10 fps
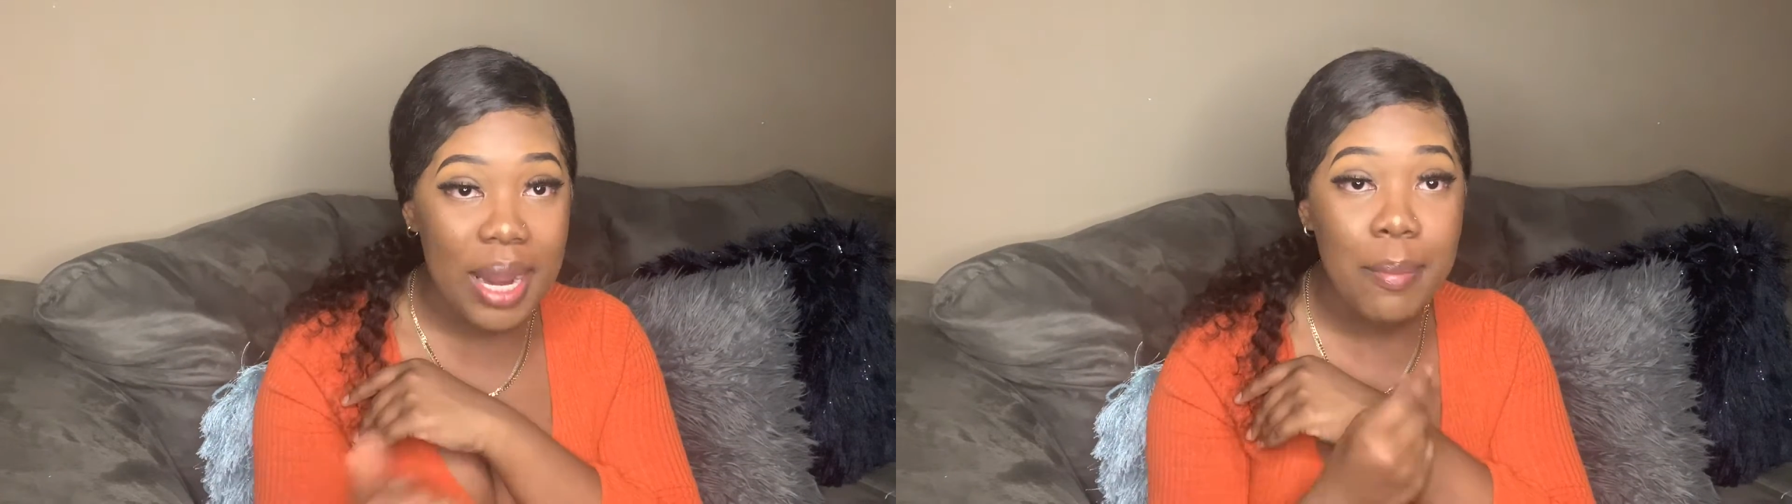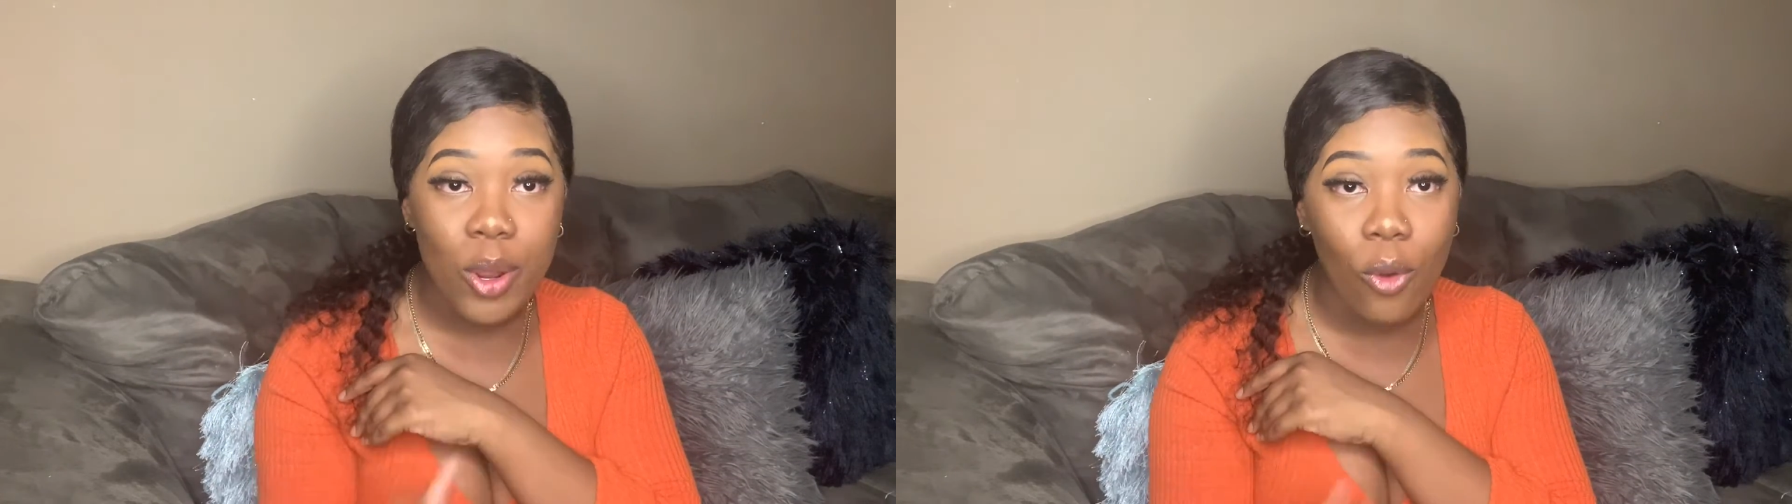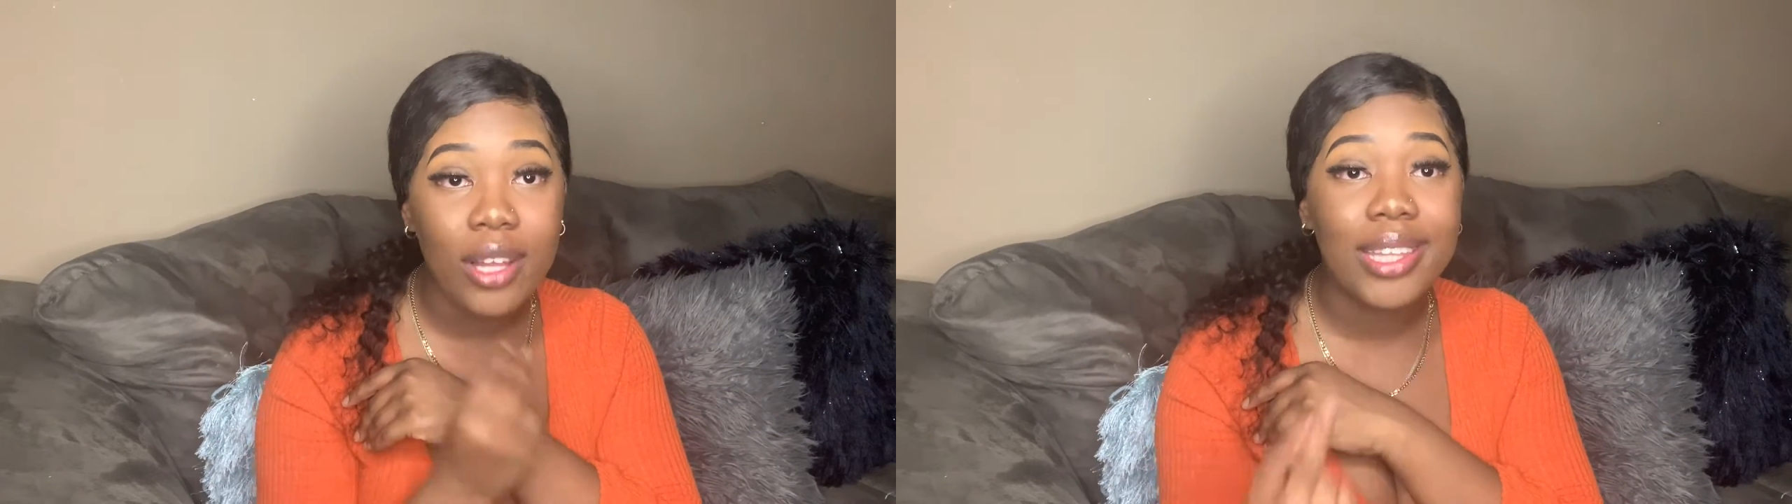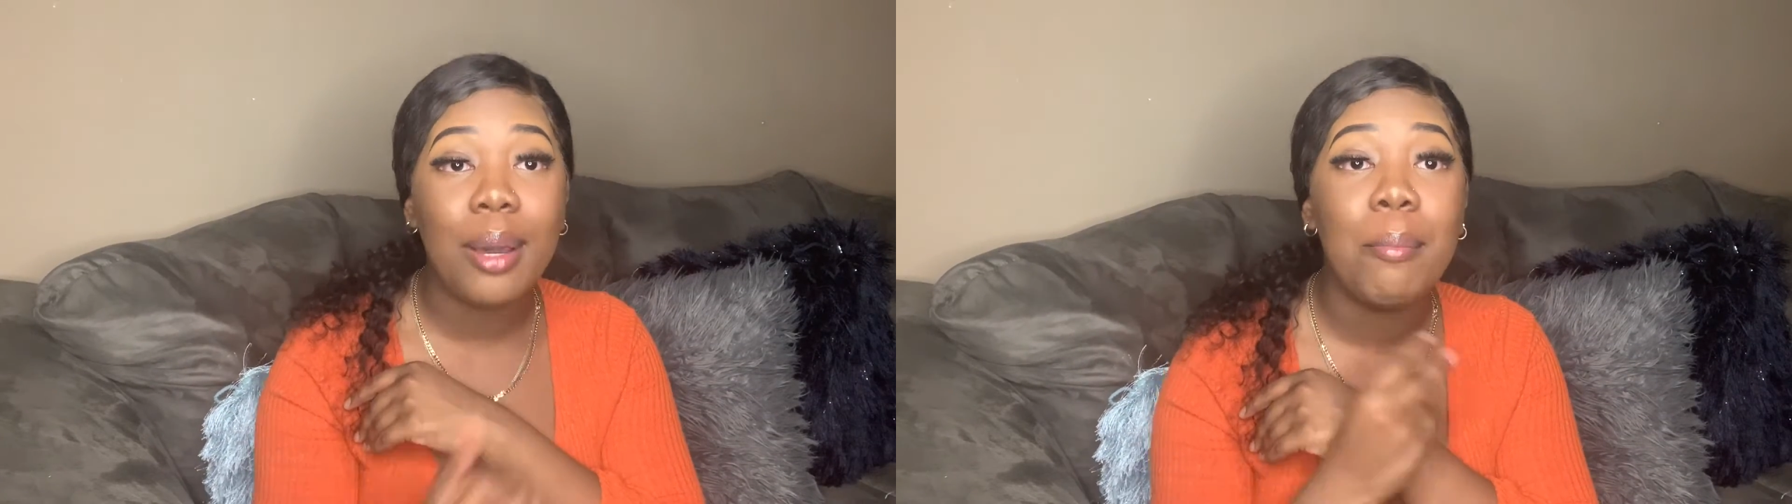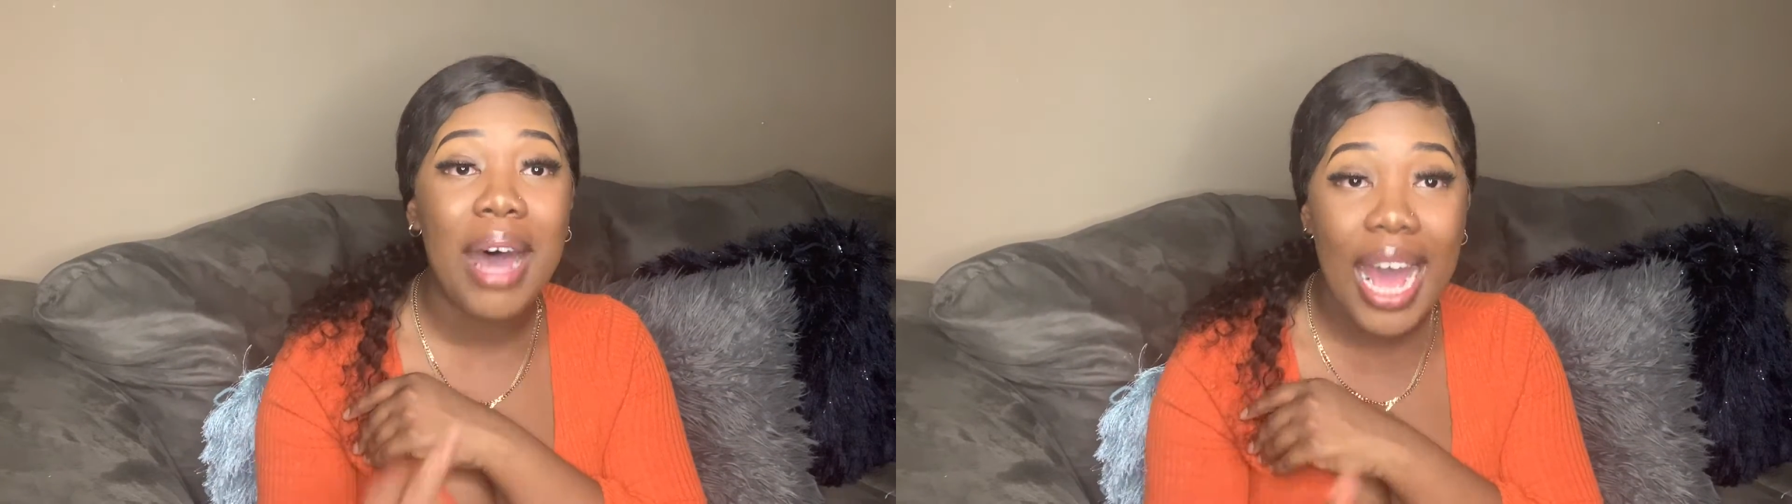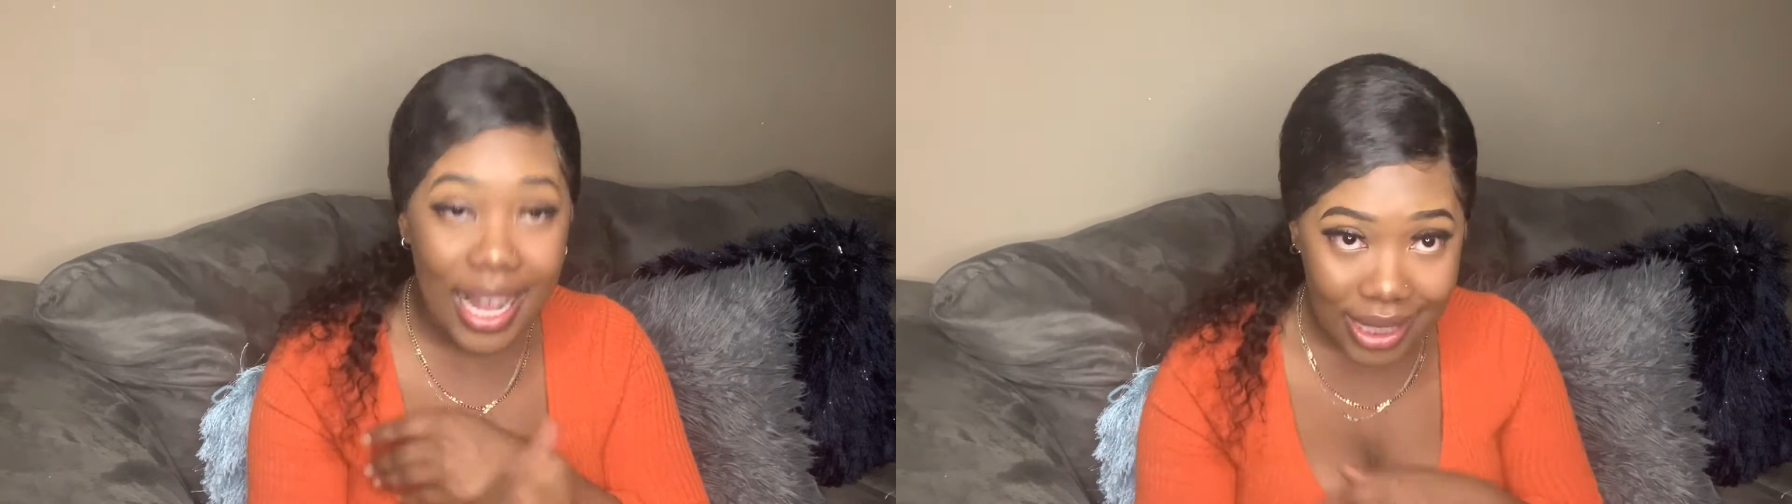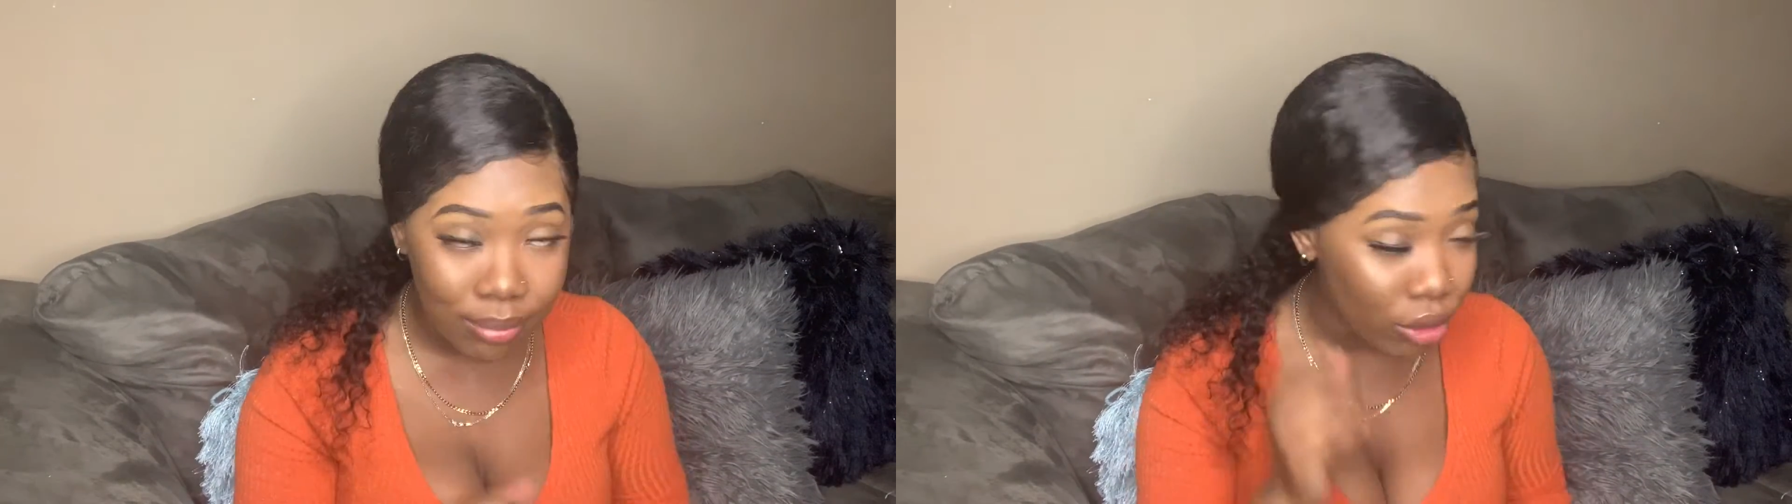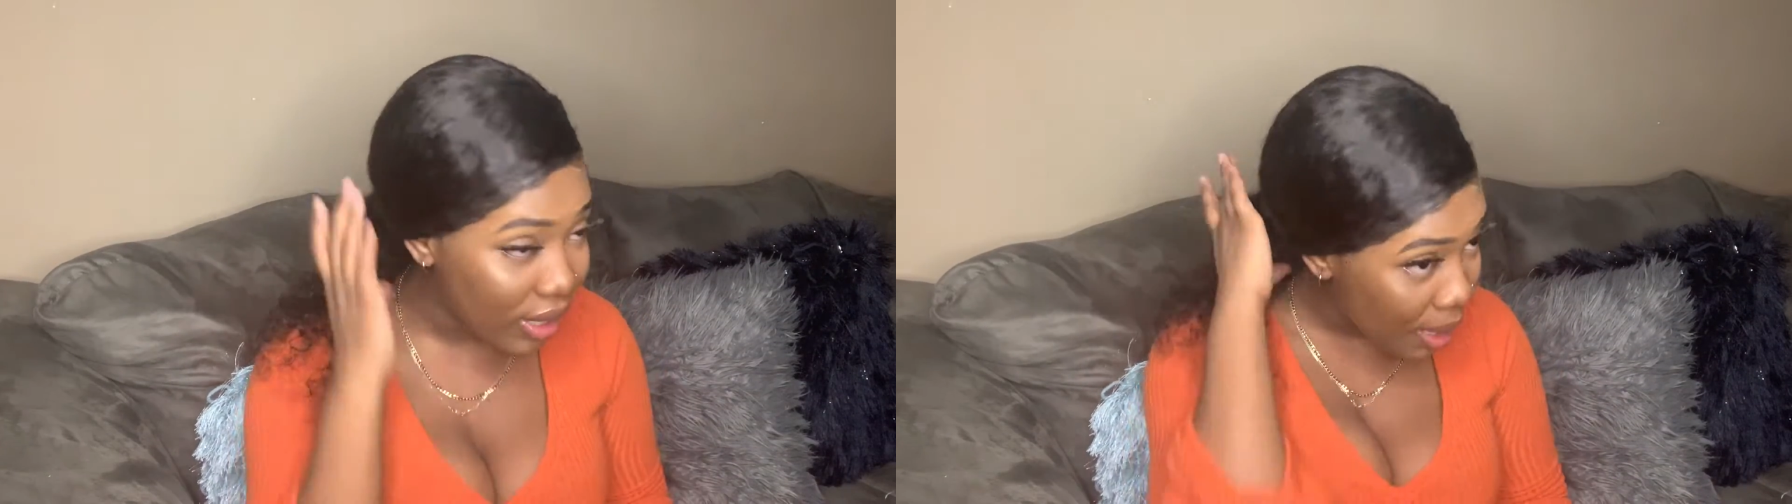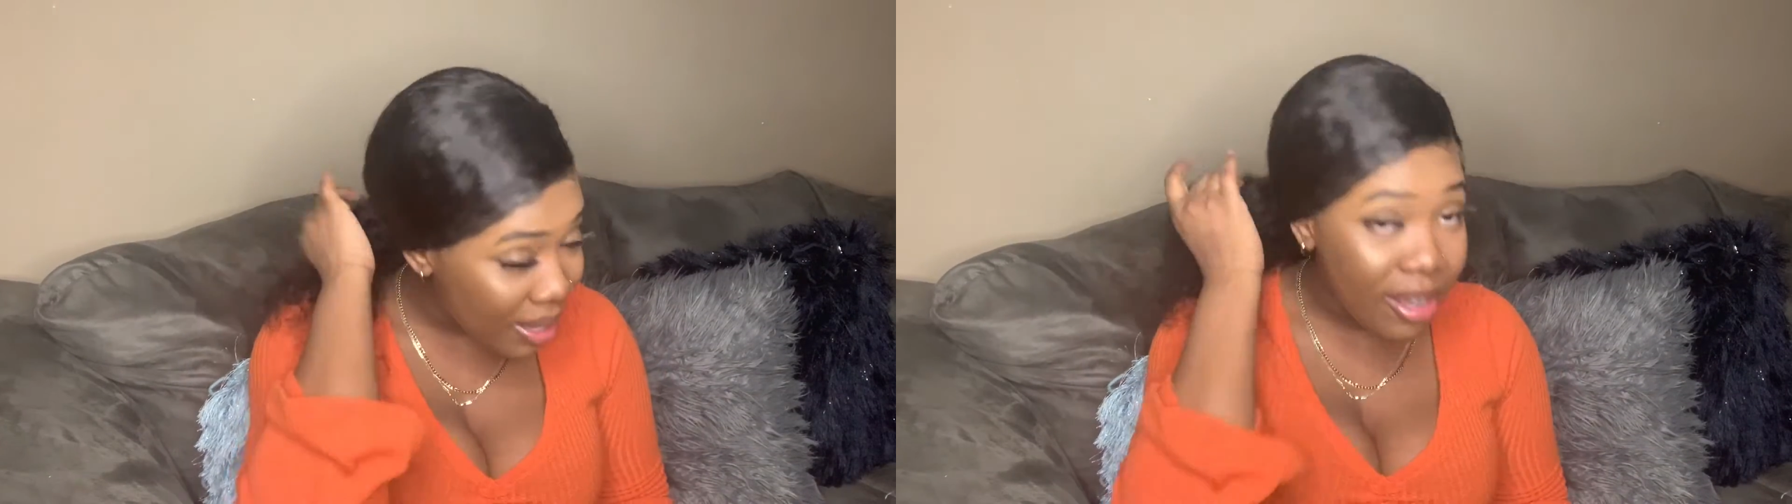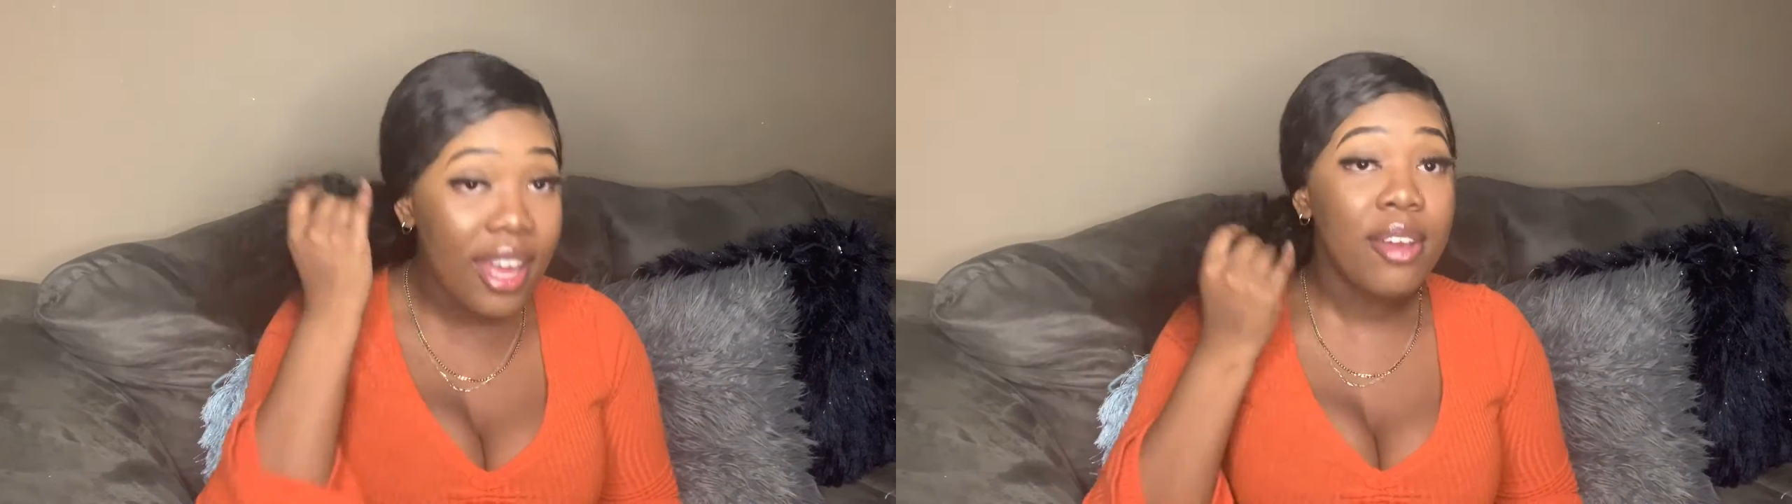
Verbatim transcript: They be on the body, bro. They be